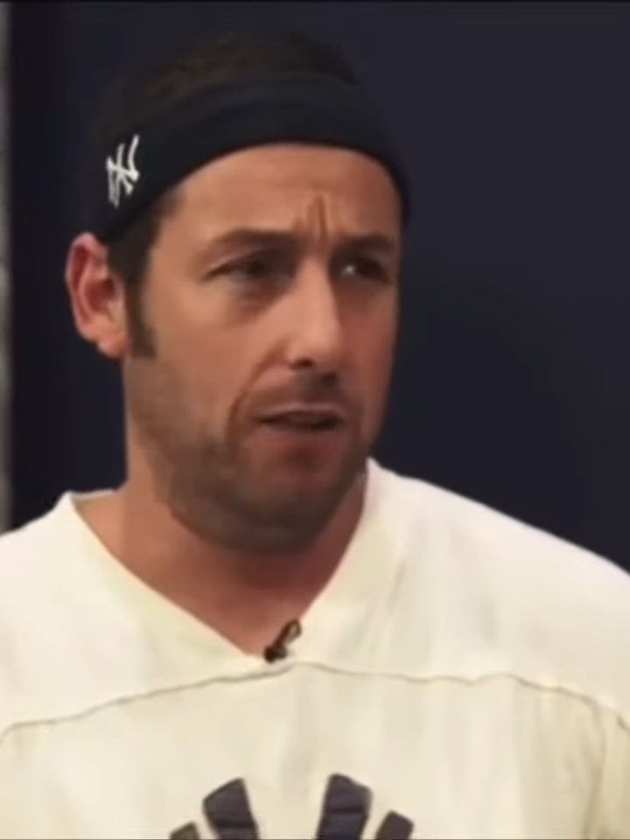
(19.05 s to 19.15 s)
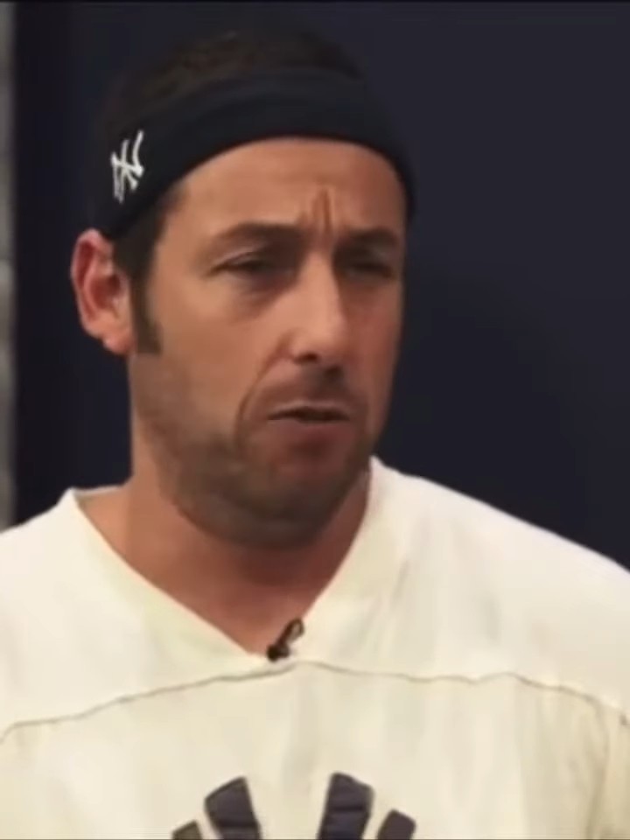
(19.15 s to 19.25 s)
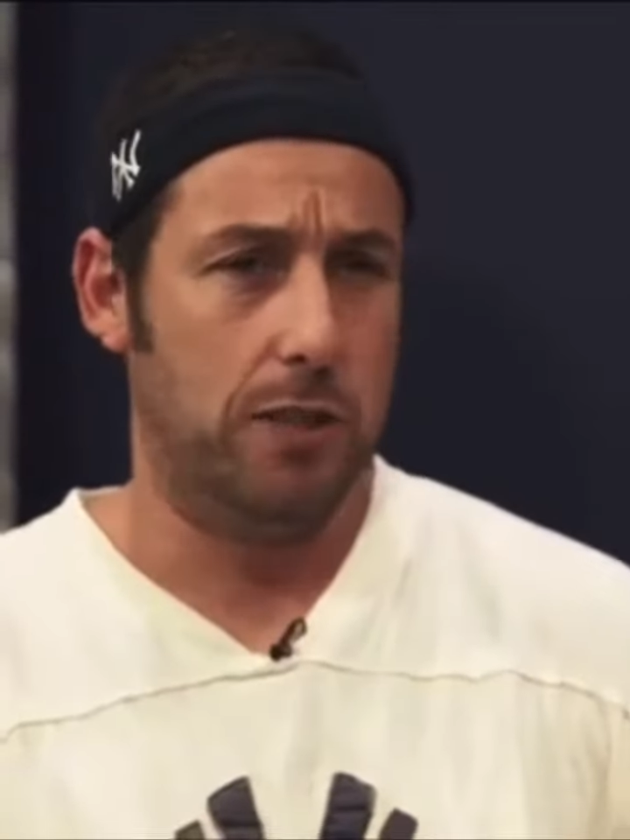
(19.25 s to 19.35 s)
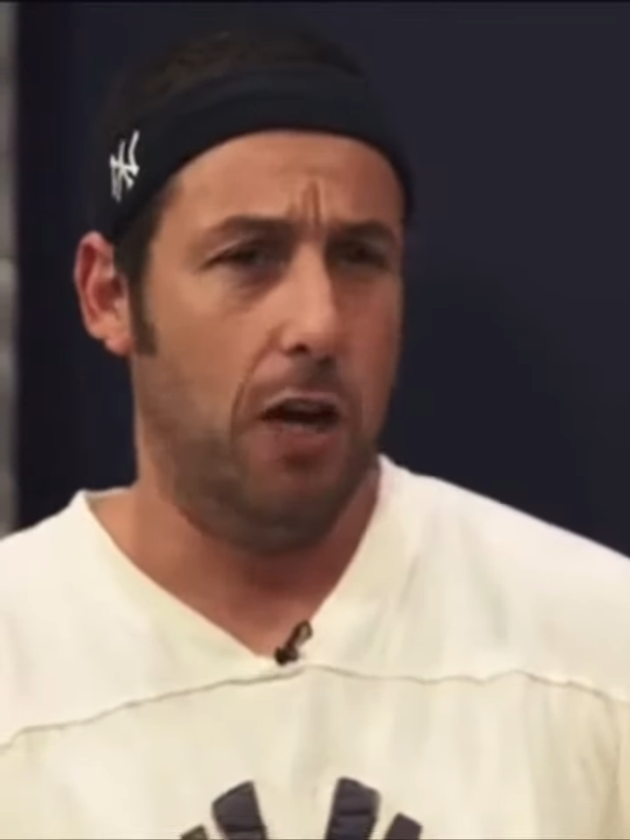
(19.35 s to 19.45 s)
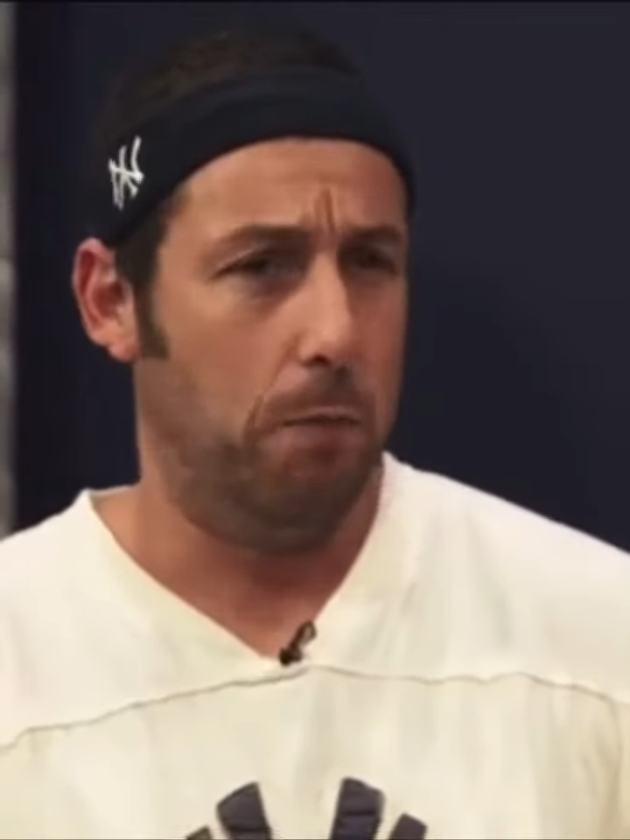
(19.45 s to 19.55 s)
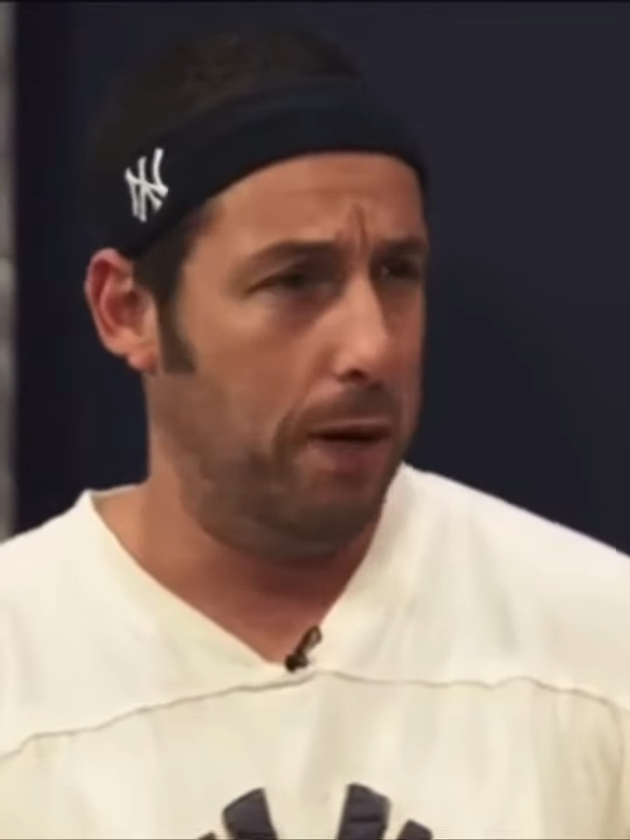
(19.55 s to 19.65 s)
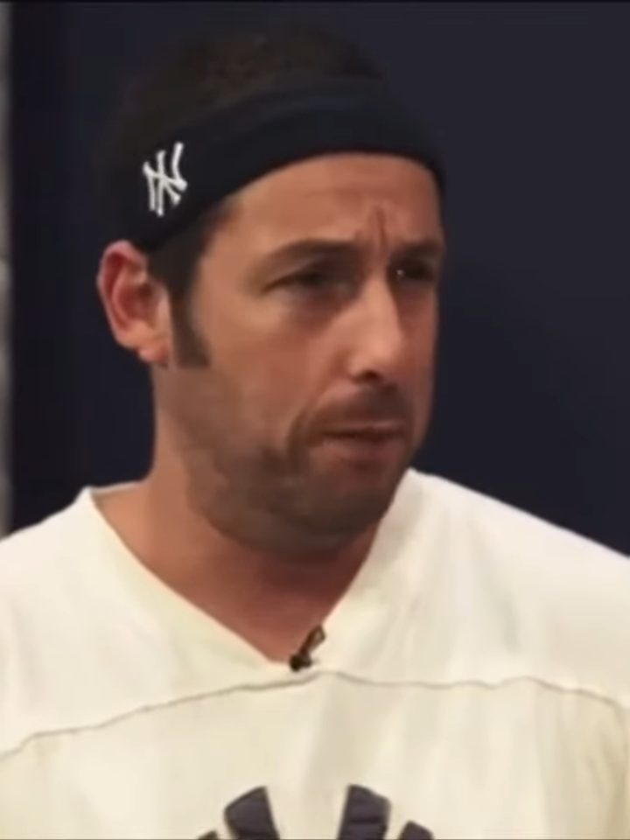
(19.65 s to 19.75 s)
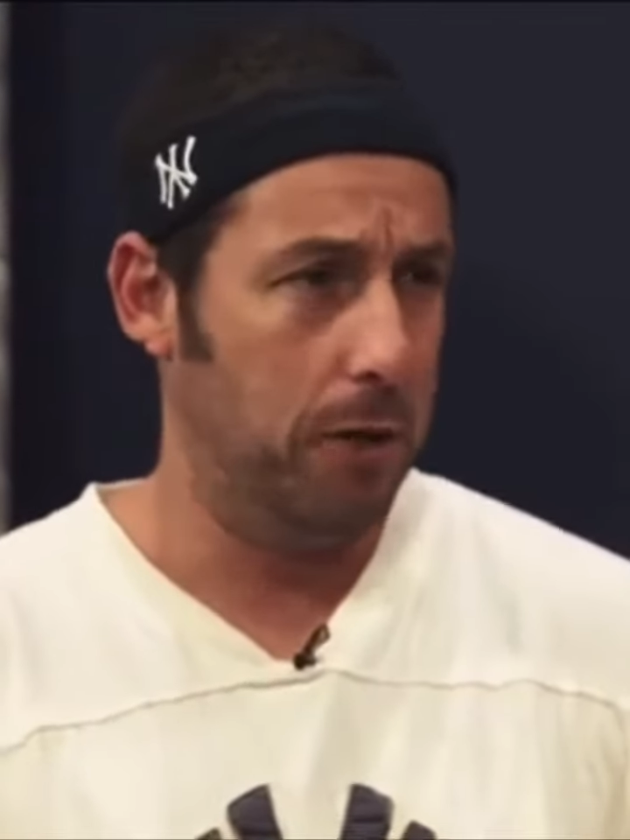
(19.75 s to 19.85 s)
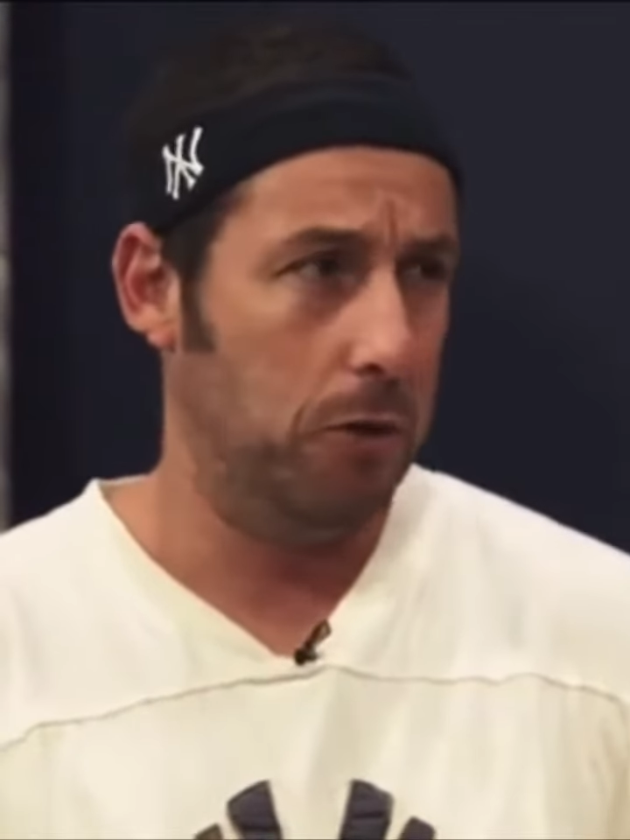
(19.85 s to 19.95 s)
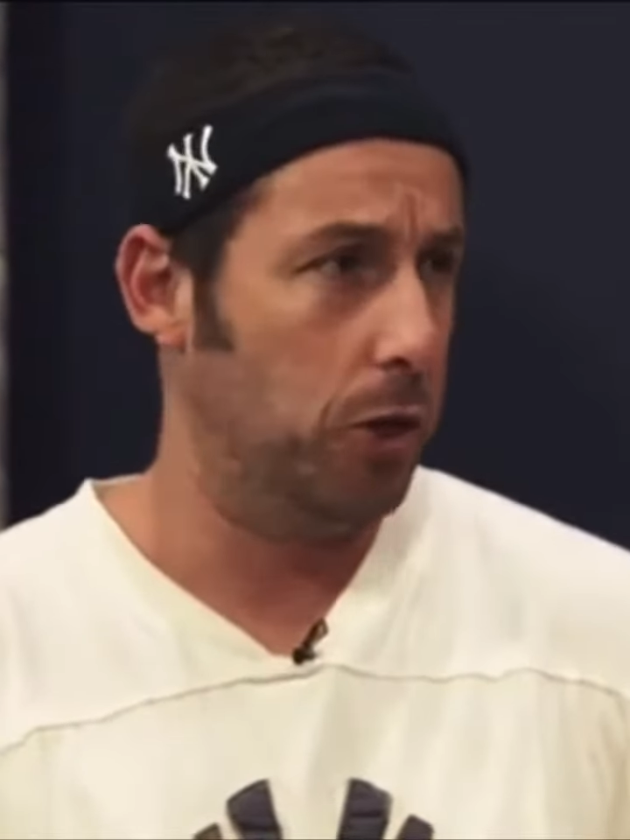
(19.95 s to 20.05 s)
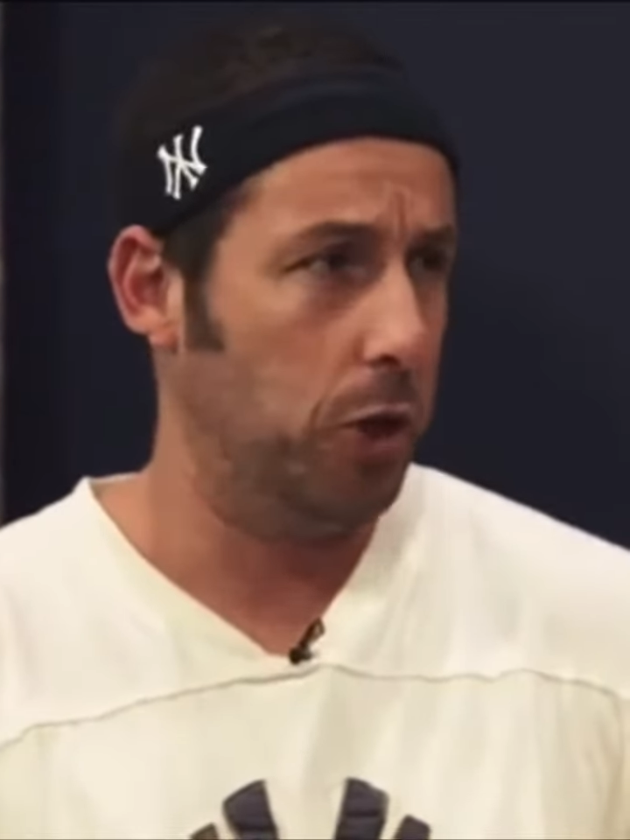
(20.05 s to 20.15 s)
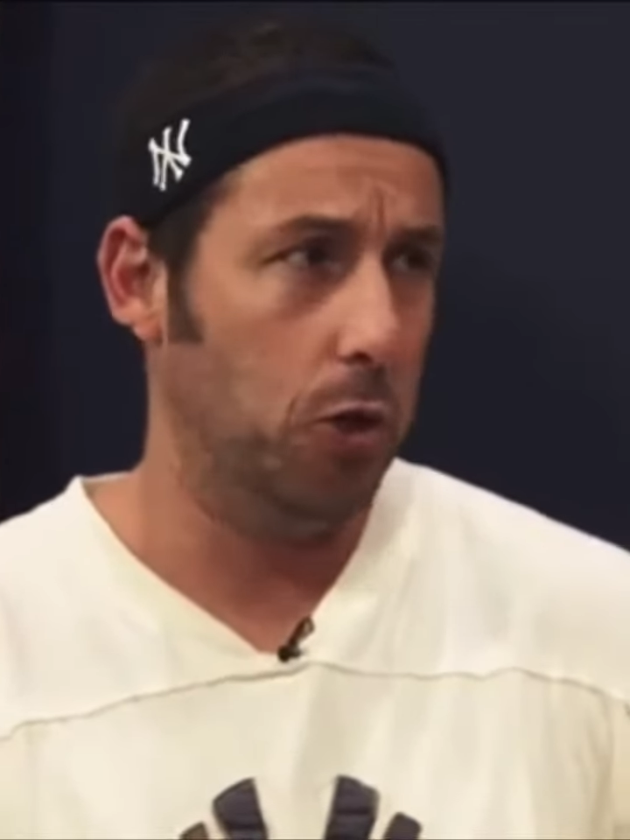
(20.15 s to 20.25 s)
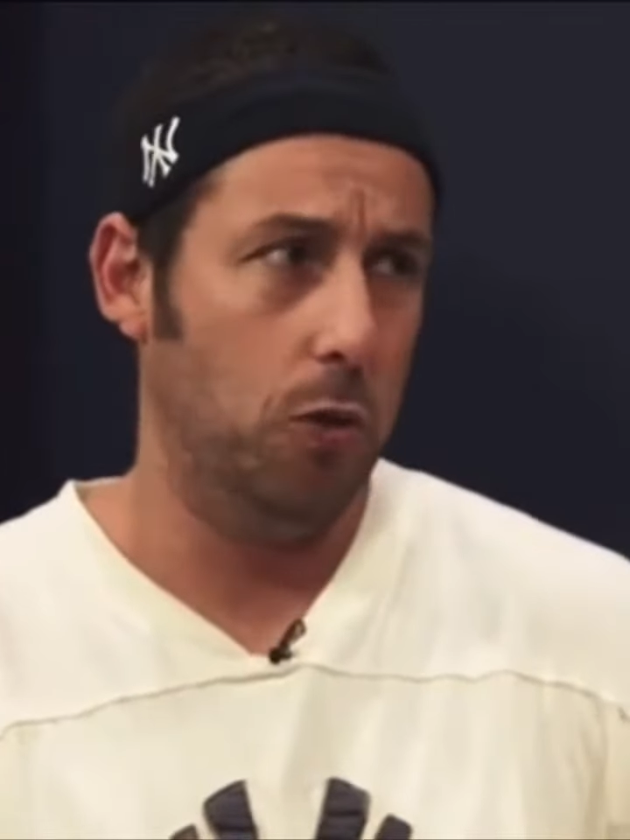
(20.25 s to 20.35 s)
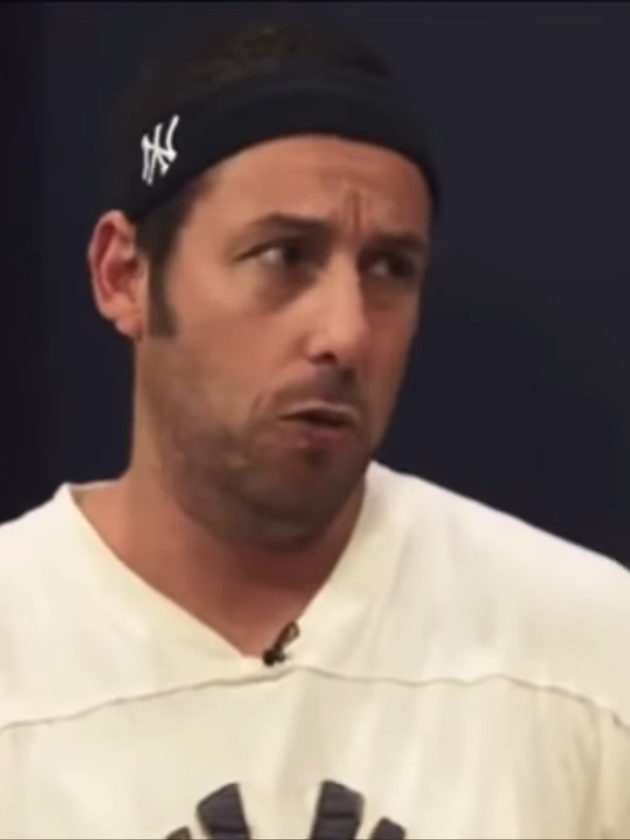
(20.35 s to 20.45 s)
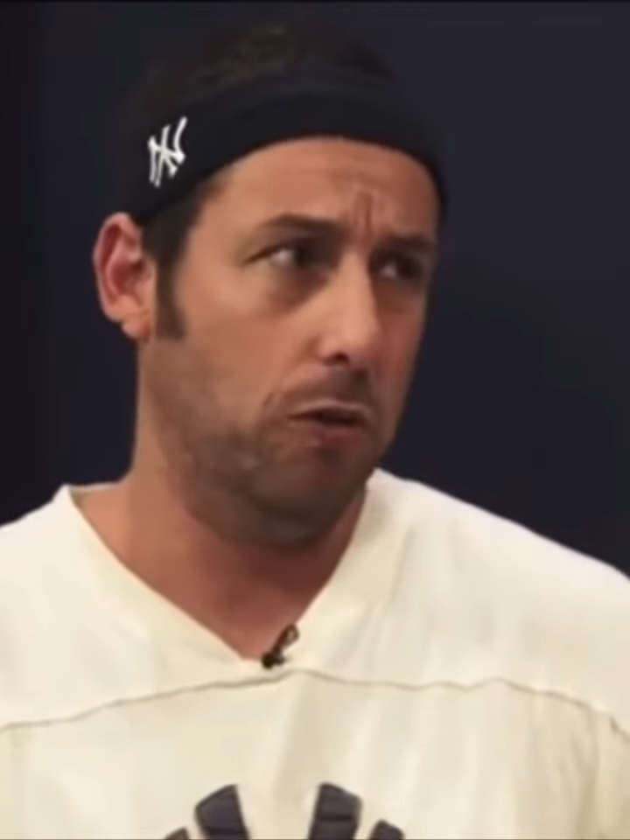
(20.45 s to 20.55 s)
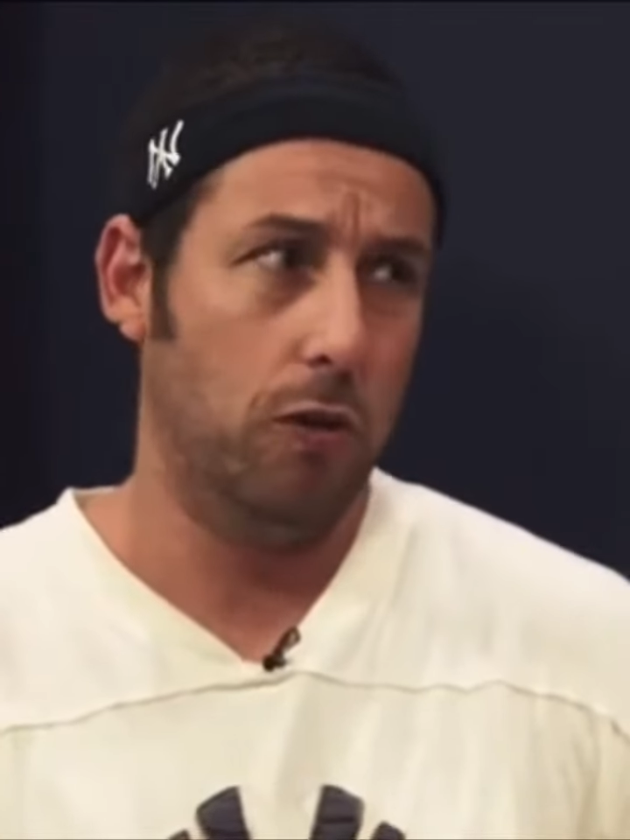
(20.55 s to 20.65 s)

don't tell people you're a Jew.